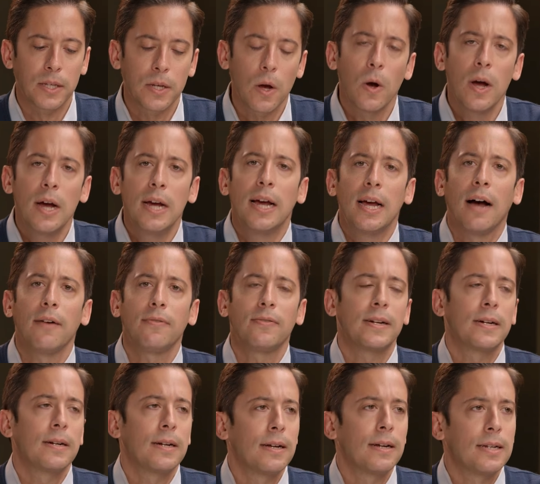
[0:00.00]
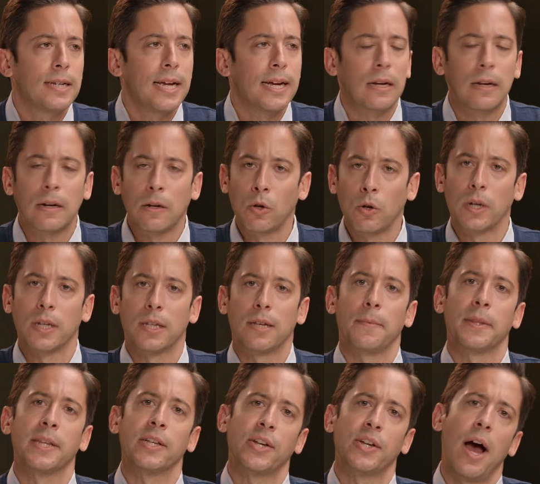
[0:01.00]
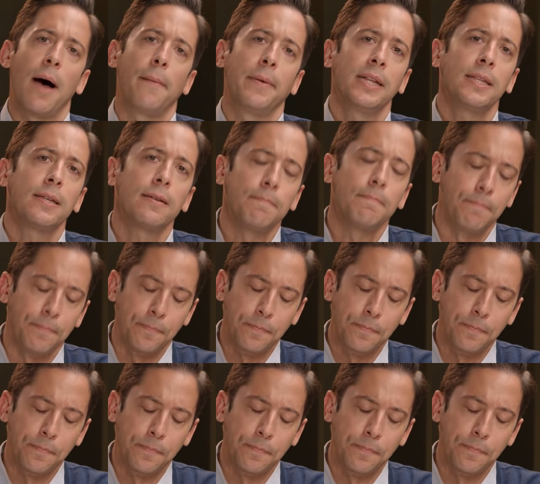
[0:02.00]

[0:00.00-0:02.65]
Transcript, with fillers: So I figured I'd take a little look at some of these comments